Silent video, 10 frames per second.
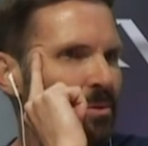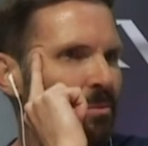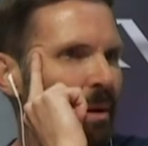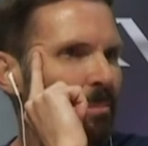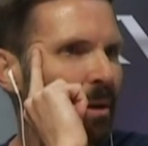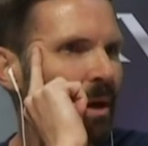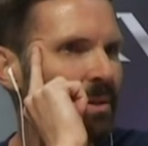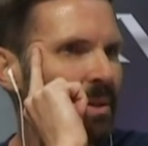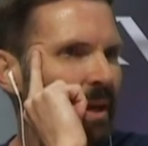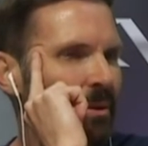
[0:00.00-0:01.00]
to my
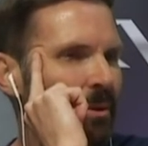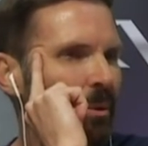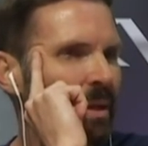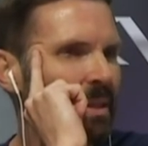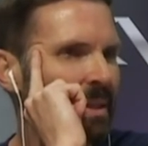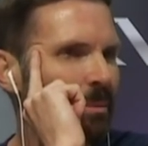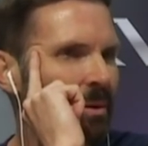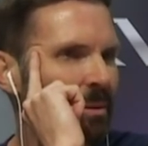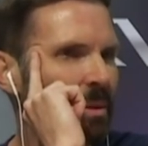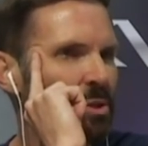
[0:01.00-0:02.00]
boss, and I don't know what he did
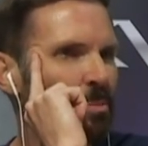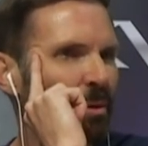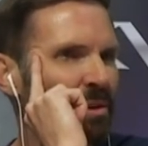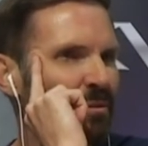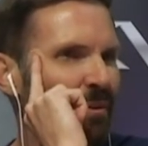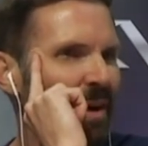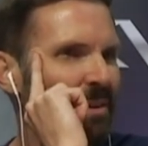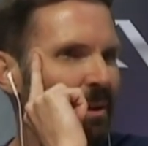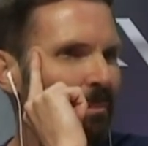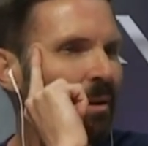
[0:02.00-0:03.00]
with them. Can you please
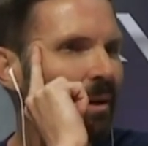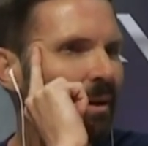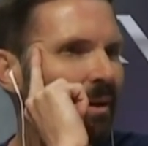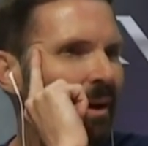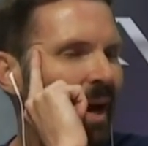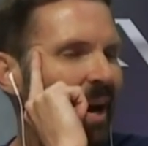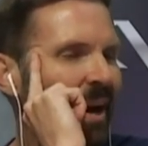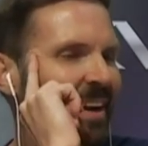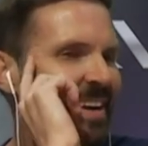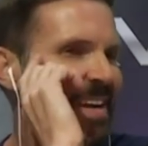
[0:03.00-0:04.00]
find them?
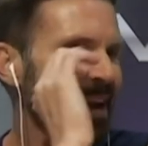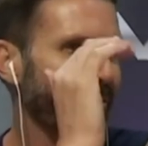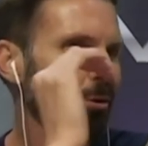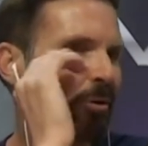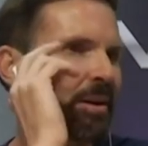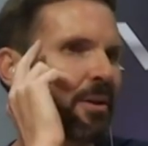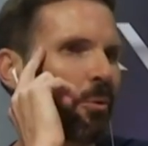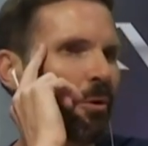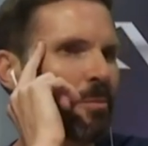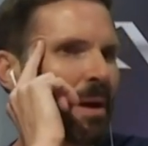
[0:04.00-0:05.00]
I never heard another
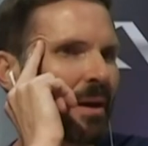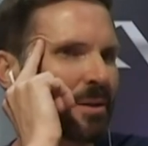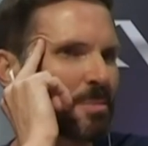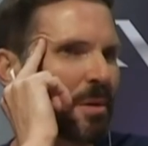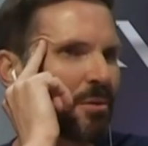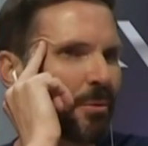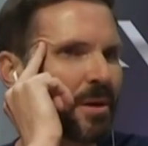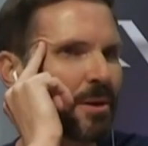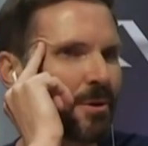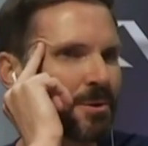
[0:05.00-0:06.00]
word about it. It's been
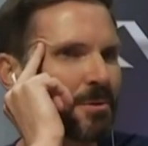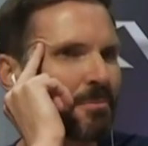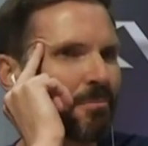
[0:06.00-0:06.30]
3 years,